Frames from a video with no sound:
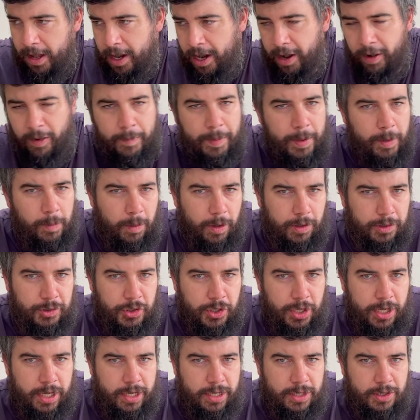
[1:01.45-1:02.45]
Now, I've been
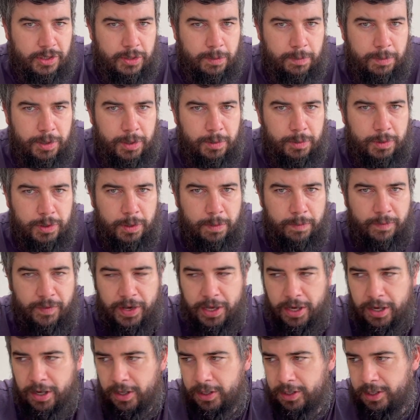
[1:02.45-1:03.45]
watching some YouTube
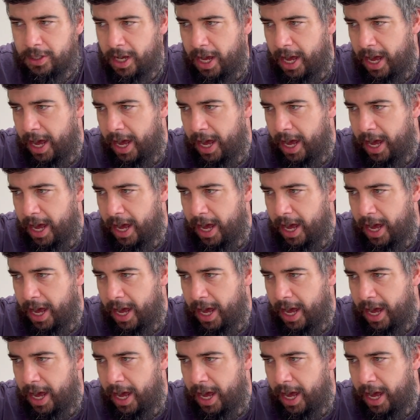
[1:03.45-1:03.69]
videos,